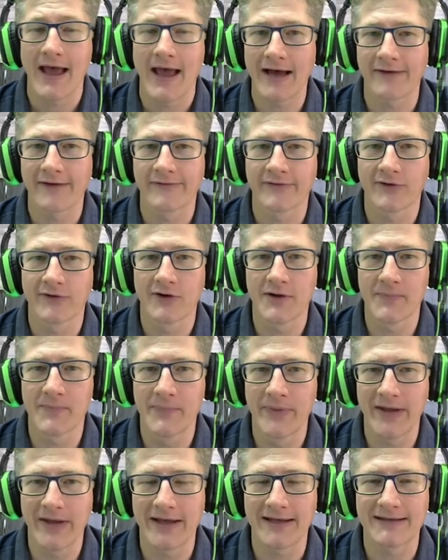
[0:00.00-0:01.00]
After a
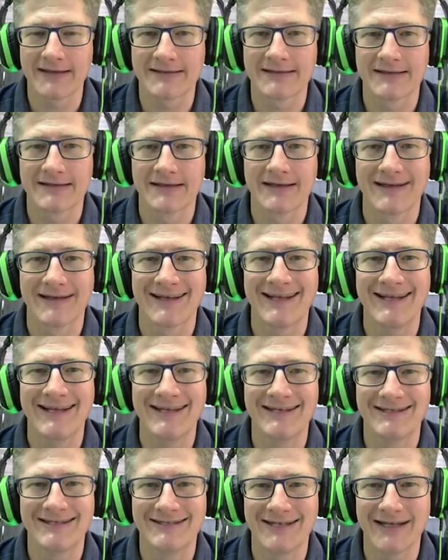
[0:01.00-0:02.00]
bit,
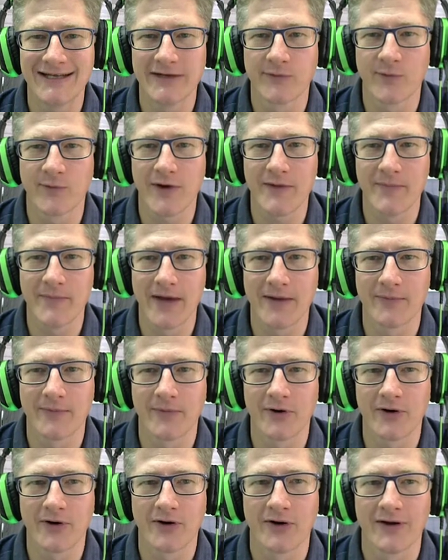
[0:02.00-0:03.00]
he did
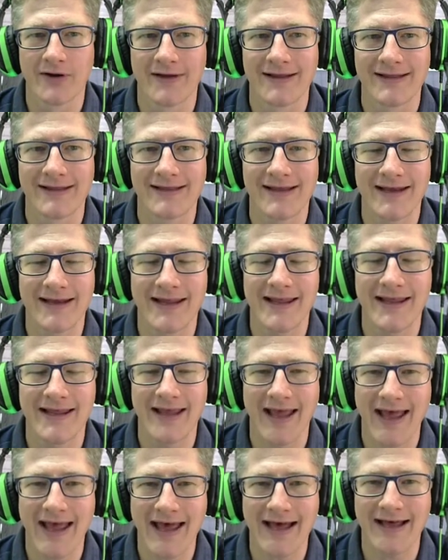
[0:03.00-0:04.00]
remember that he
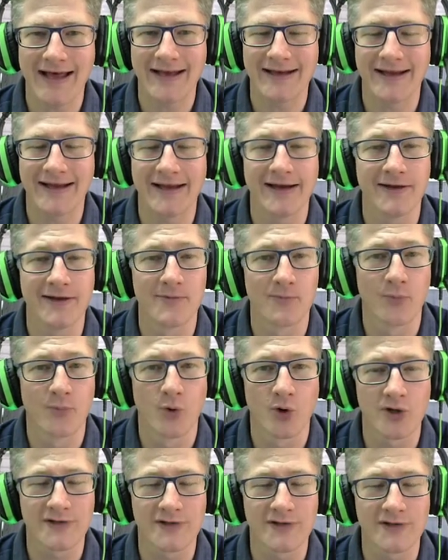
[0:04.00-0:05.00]
had an
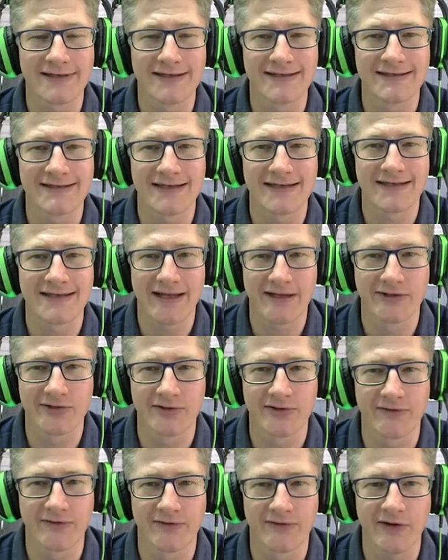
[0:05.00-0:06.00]
important
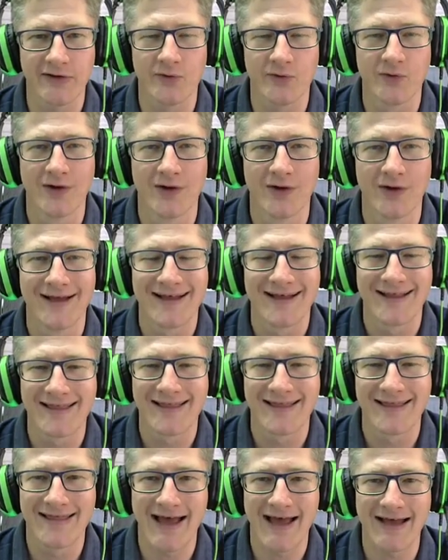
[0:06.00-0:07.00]
interview
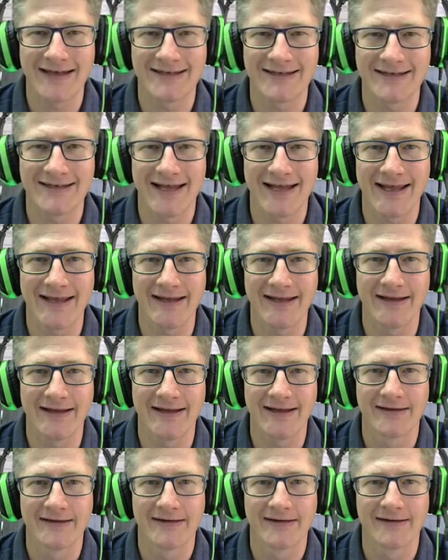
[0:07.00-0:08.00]
that day.
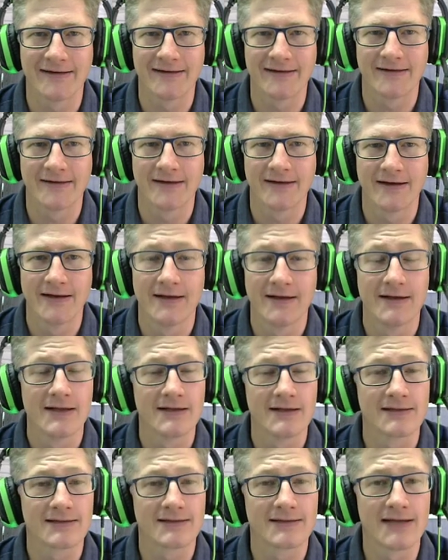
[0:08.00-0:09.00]

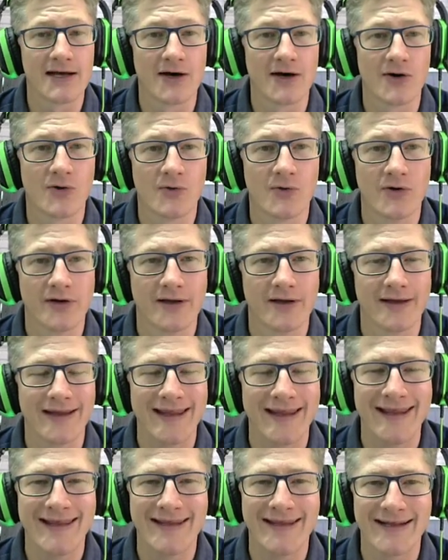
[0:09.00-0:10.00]
So
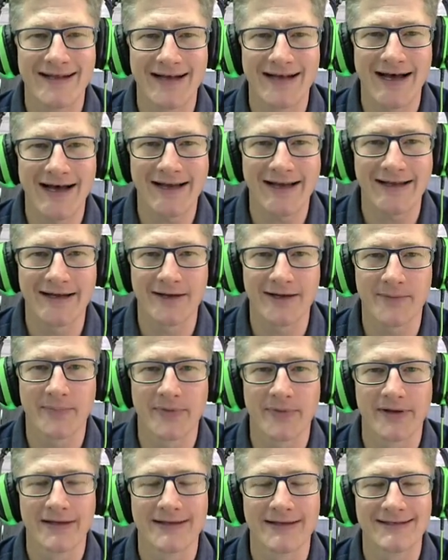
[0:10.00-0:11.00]
he got
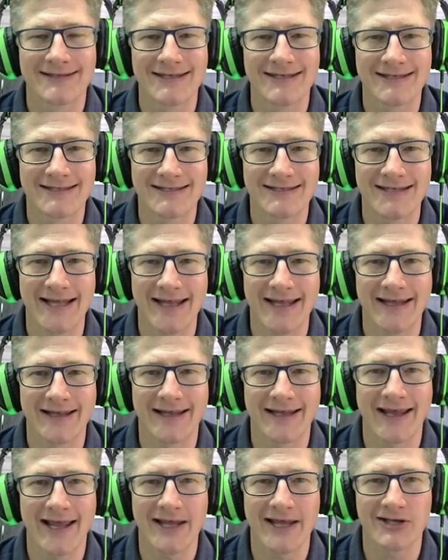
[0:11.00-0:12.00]
up to
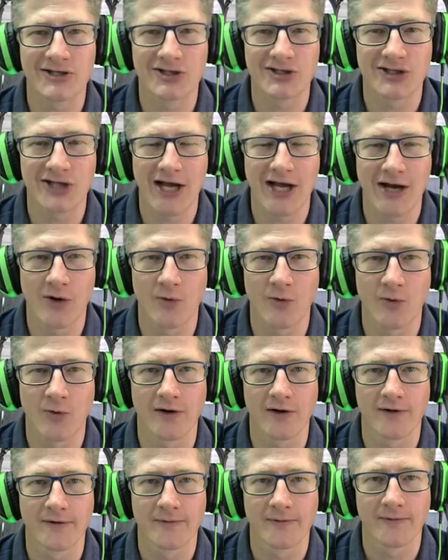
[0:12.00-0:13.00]
take a shower.
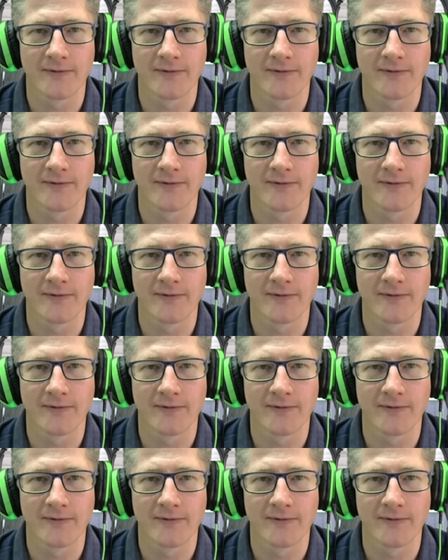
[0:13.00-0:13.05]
